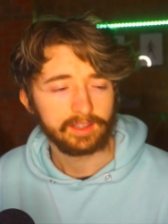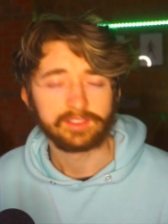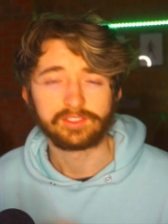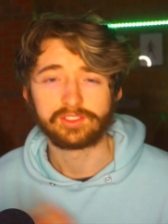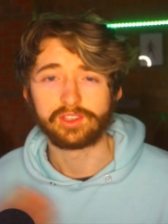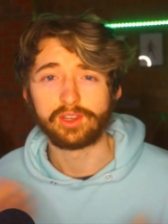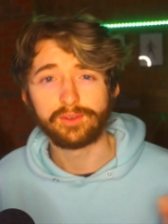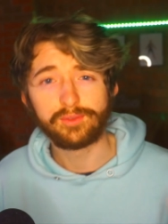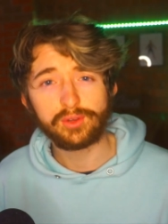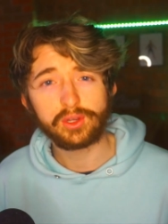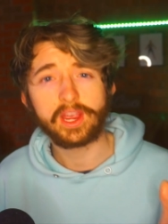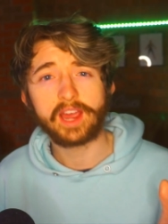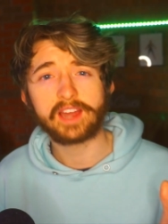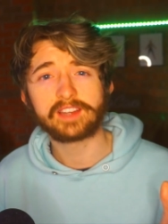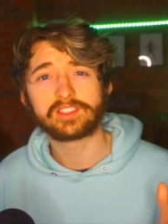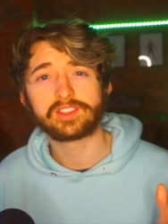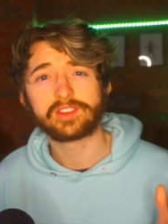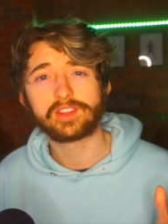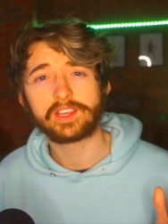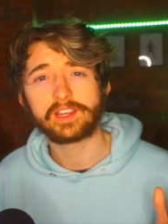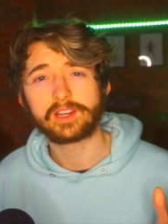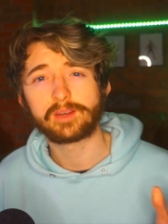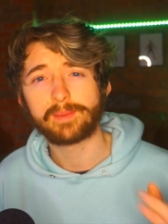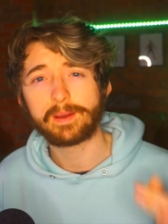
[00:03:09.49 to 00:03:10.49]
So if you guys are
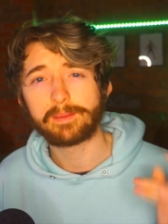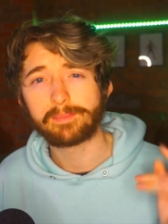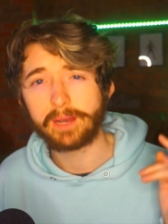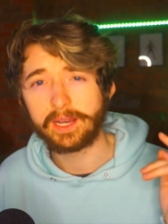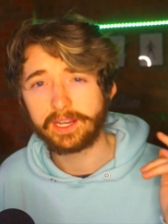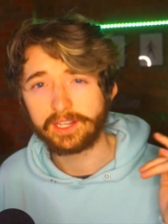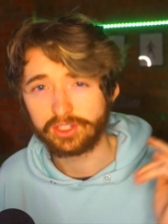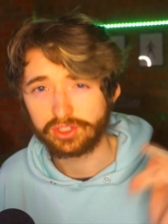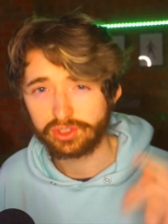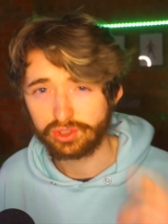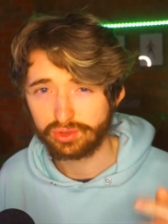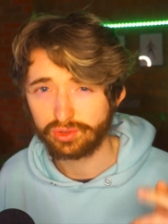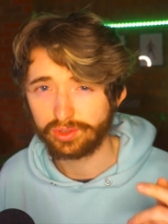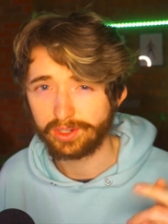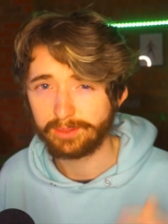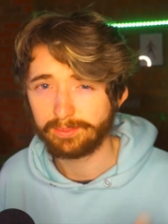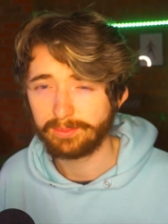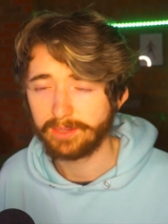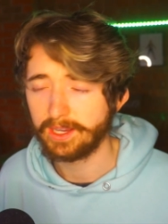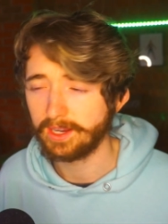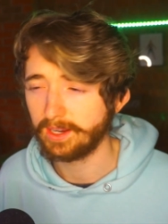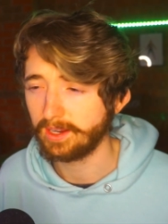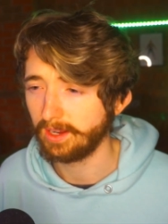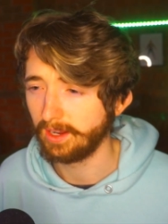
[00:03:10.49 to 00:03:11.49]
thinking about buying a Stream
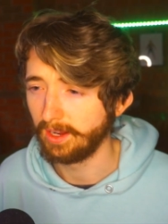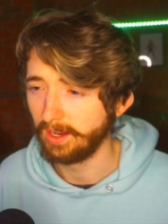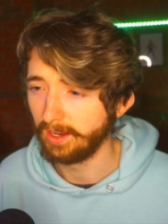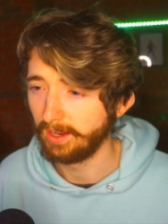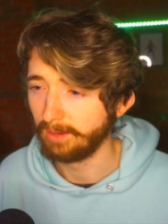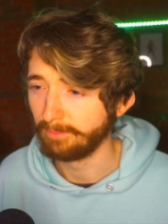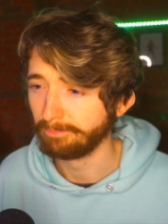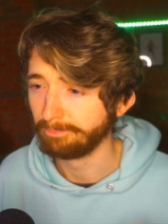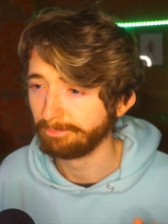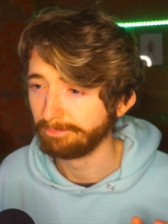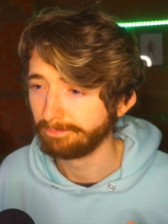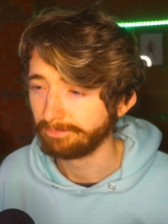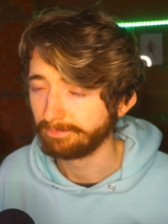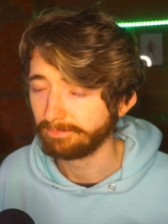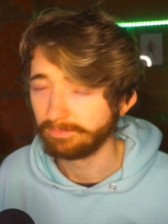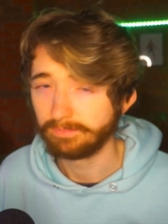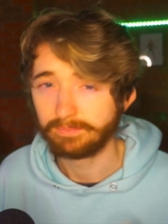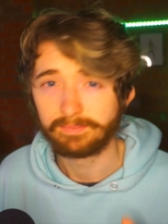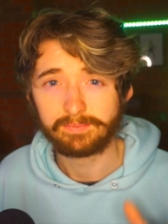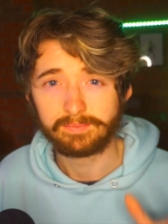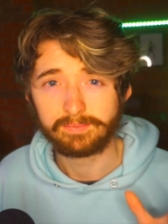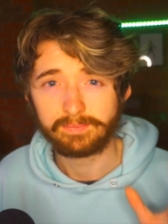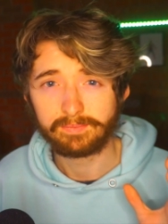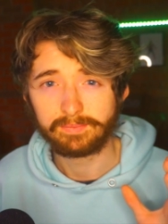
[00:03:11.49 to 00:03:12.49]
Deck, um,
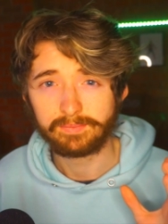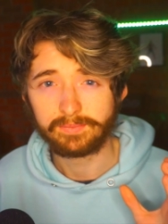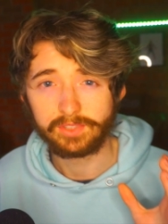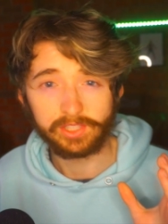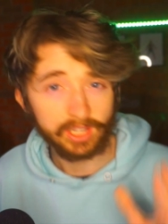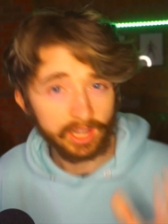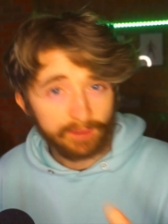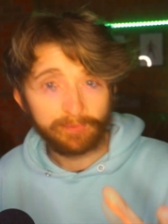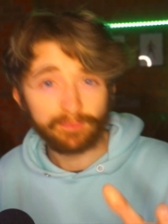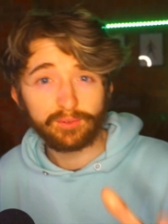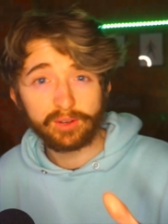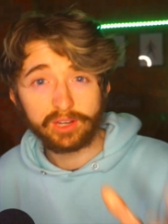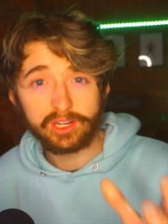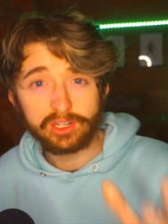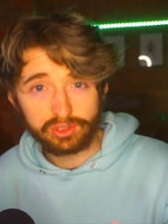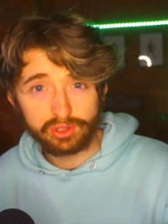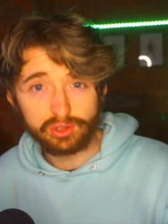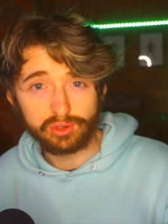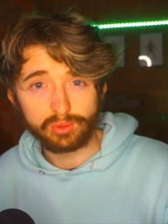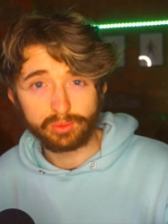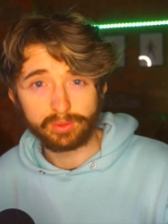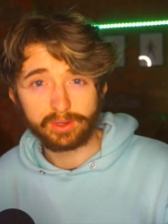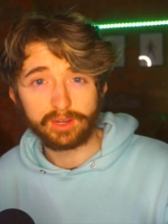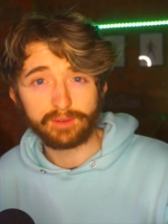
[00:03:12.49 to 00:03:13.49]
definitely do.